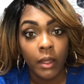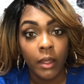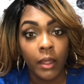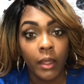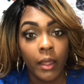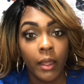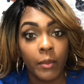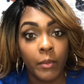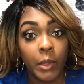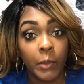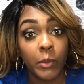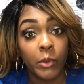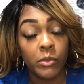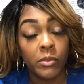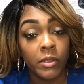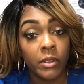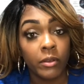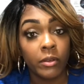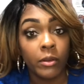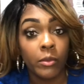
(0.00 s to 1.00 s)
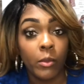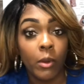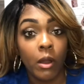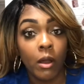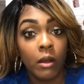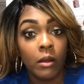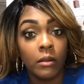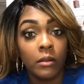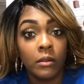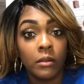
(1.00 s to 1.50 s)
and my posterior
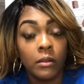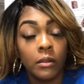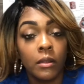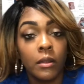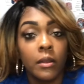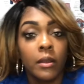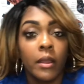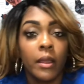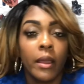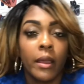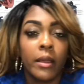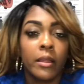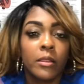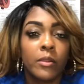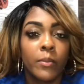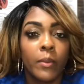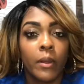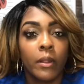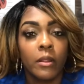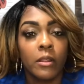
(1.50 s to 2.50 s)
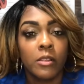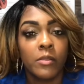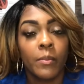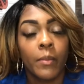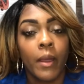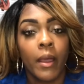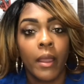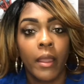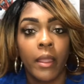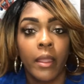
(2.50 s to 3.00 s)
wall, as well as my